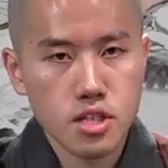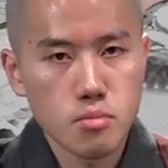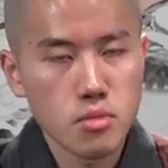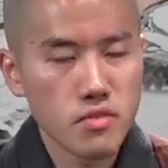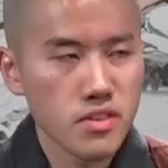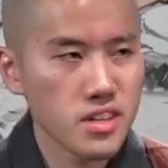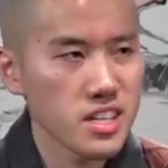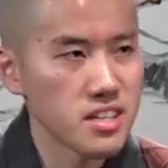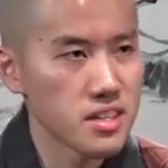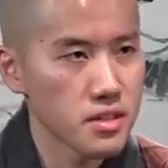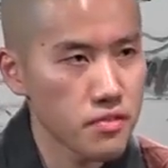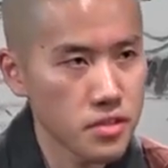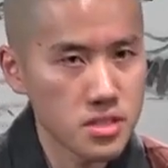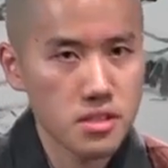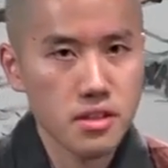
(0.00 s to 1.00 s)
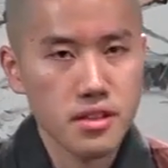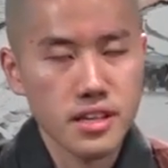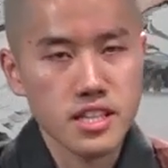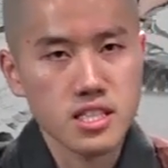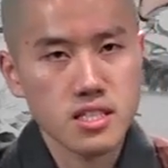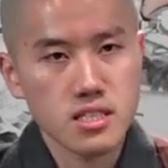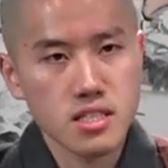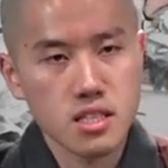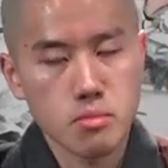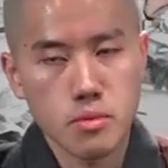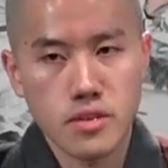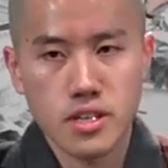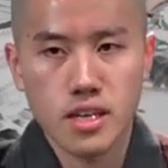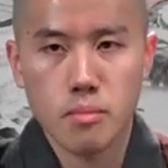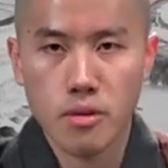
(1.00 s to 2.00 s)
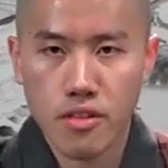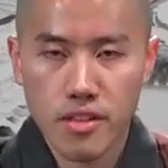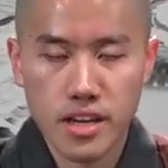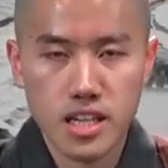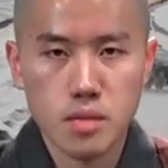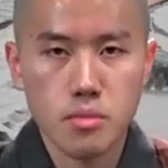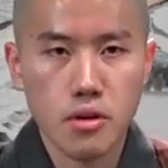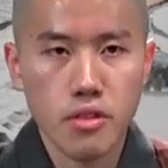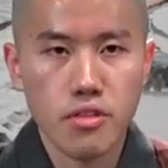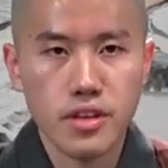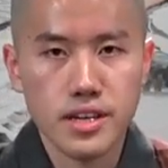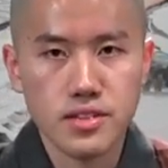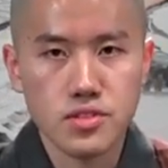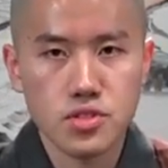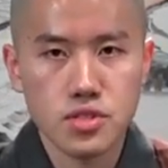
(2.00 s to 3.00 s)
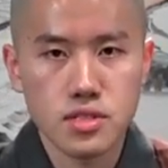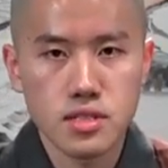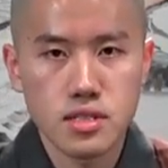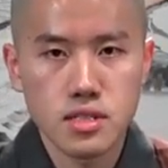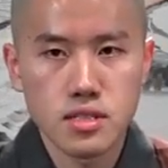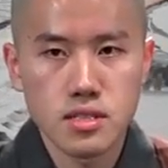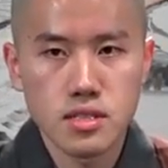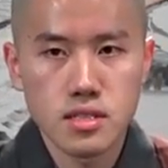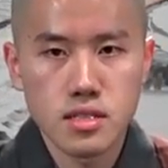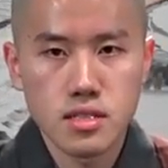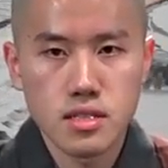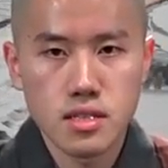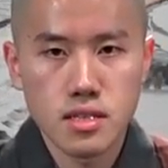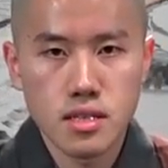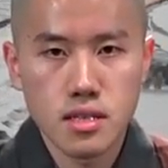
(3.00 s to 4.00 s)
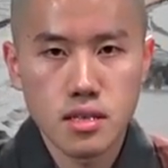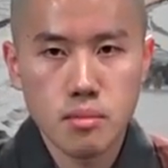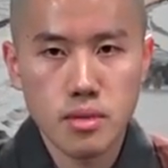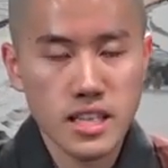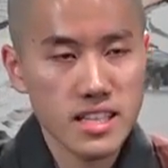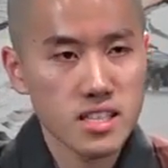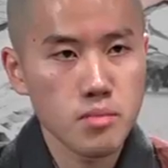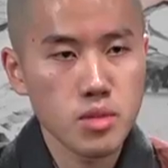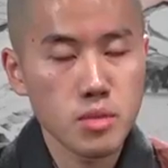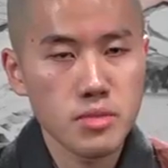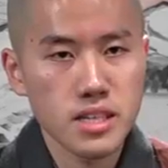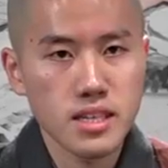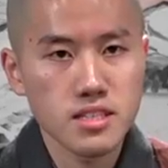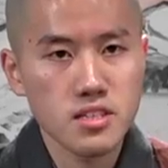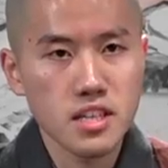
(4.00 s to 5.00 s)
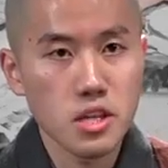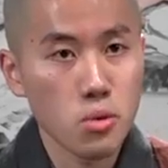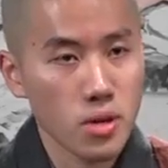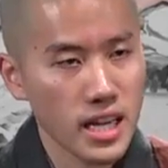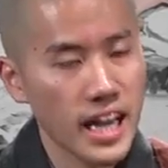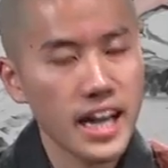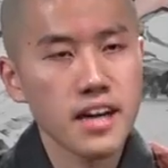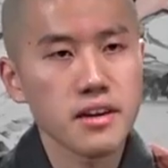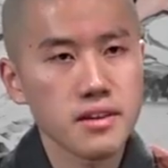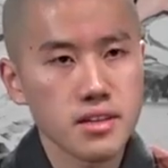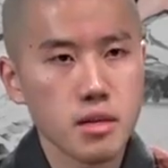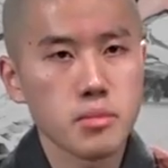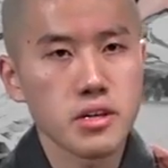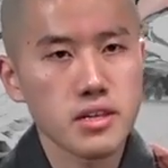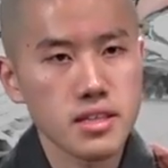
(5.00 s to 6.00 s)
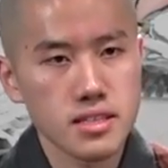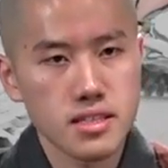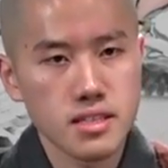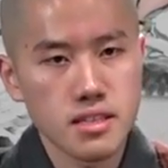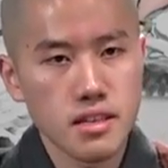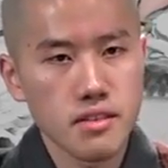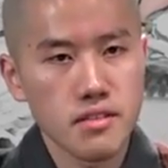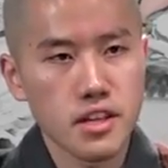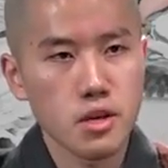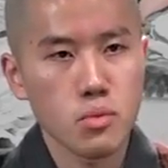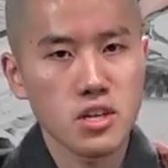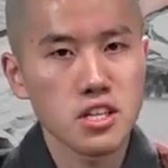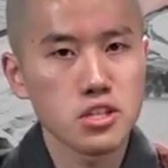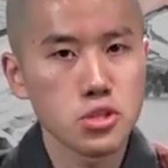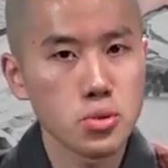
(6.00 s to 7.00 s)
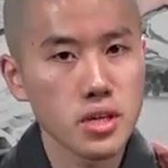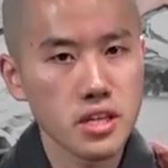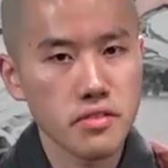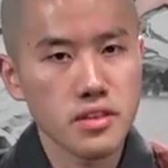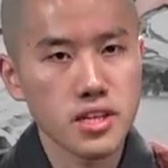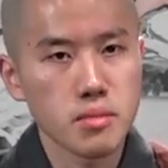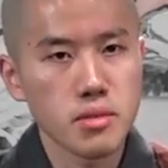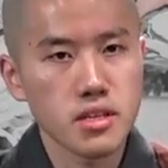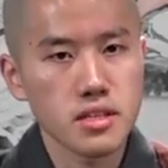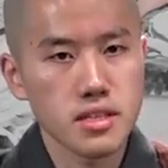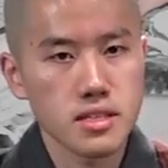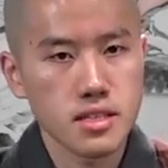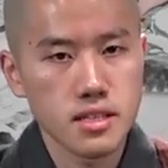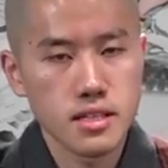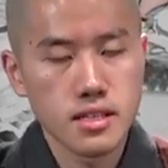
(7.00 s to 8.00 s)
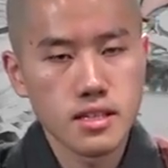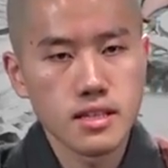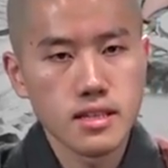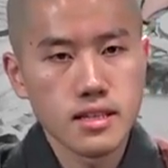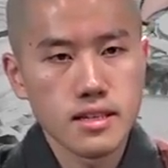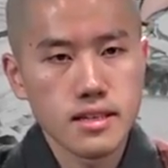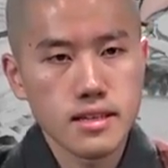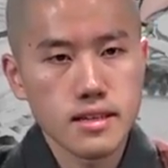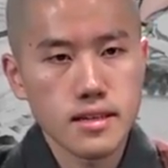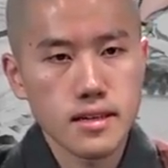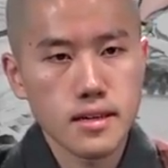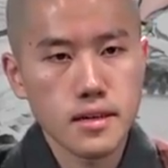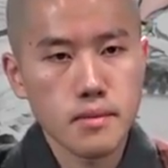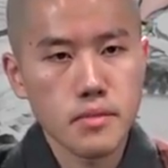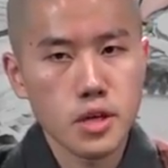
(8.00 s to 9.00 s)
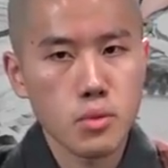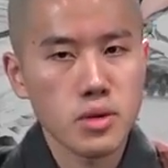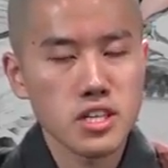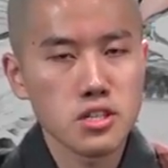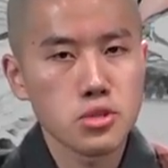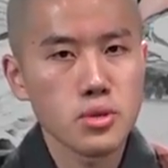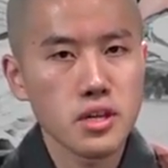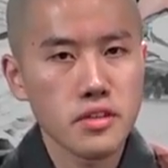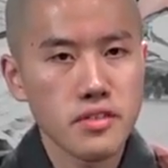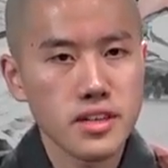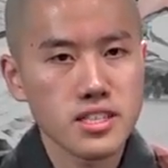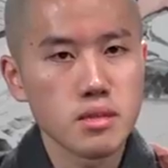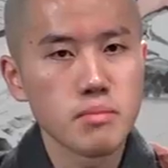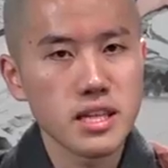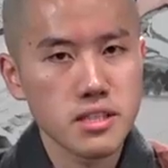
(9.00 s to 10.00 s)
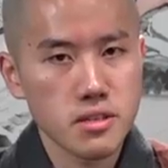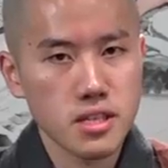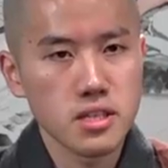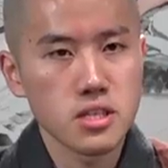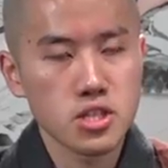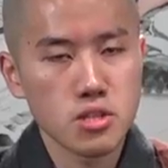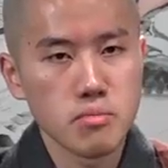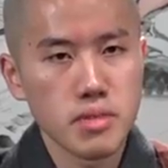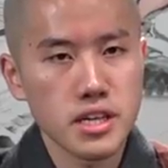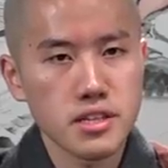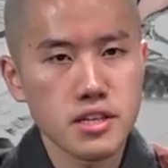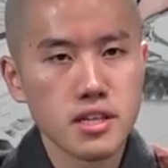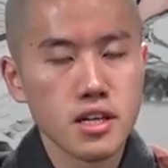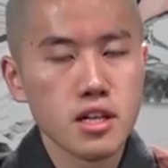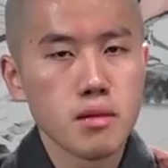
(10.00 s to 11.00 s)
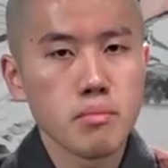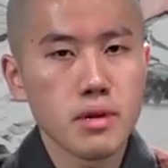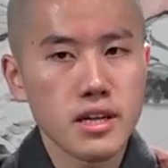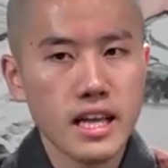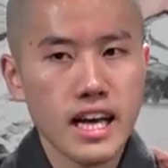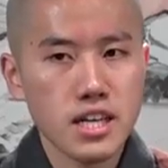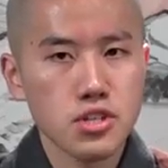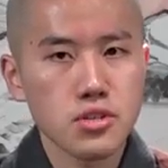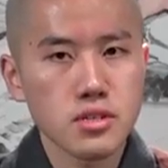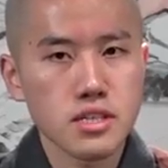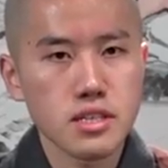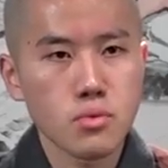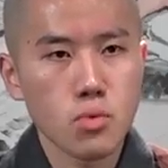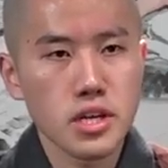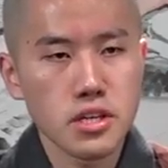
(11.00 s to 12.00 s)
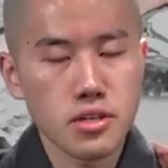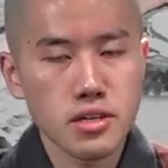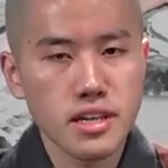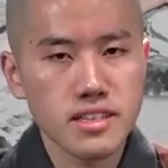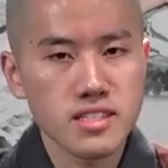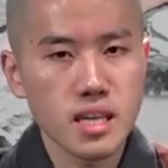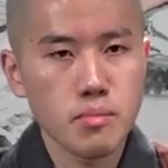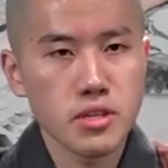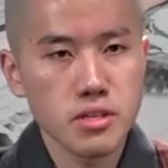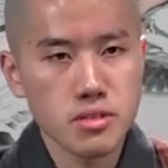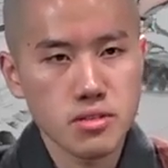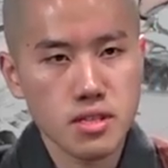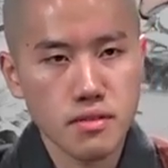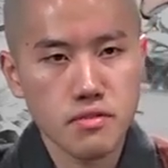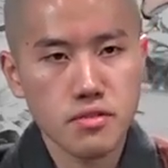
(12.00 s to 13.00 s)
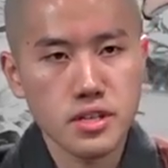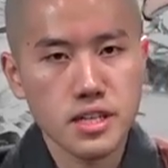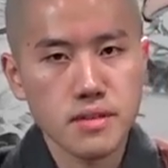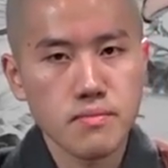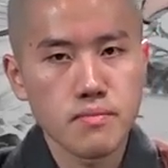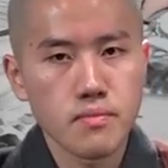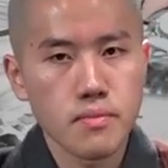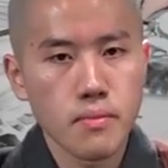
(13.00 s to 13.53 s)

be very indifferent to things, to be very apathetic about things, but that's simply because they don't care about it. They don't want to do anything about it. They don't want to do anything to make their condition better. But actually, when you're accepting your suffering,